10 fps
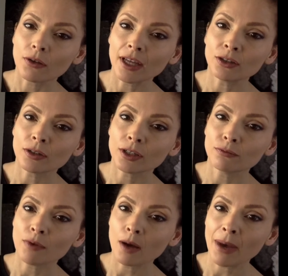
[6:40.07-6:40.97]
then you're going to
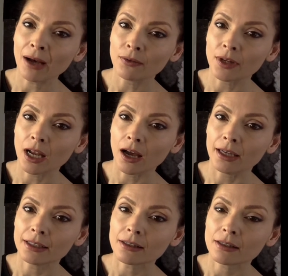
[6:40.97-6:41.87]
rub out the
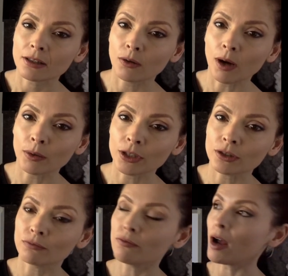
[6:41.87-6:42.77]
lines, so I want you
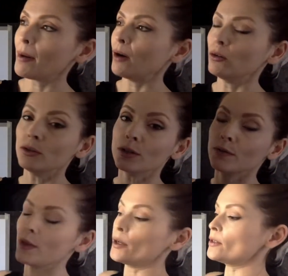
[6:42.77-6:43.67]
to rub out all of
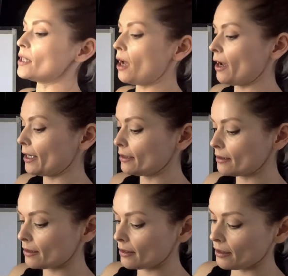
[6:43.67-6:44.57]
those
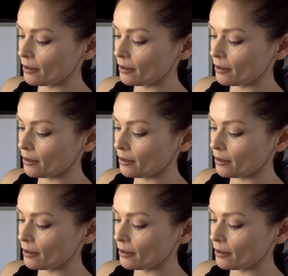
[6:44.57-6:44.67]
lines,